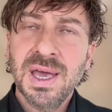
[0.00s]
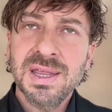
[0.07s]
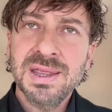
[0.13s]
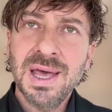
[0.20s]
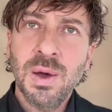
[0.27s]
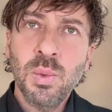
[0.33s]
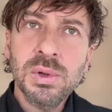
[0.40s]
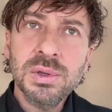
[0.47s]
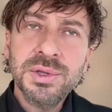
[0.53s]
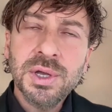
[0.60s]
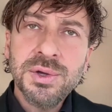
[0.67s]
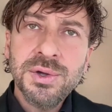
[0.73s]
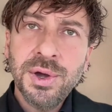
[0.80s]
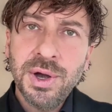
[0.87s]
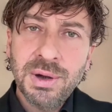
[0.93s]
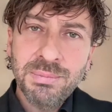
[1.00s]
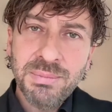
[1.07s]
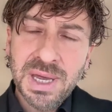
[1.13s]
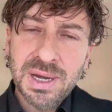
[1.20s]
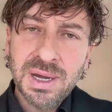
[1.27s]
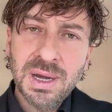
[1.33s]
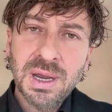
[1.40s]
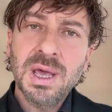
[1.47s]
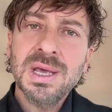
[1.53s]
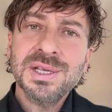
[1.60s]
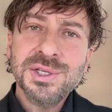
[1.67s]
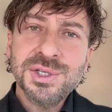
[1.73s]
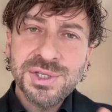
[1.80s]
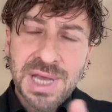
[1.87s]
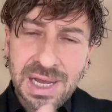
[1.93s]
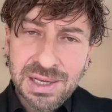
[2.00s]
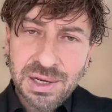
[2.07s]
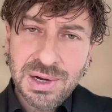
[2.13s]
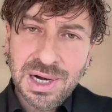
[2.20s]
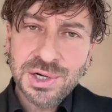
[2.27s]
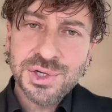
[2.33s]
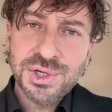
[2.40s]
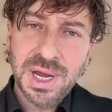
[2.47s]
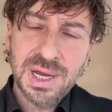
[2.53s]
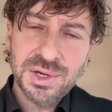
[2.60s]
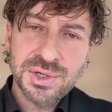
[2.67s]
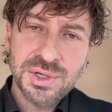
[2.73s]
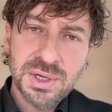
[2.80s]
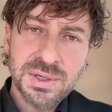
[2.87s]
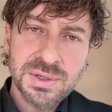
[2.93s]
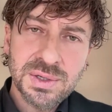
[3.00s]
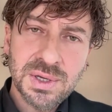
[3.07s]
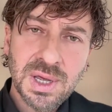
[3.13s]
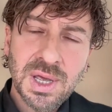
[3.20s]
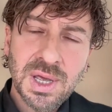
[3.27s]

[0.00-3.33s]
that will determine cellular changes,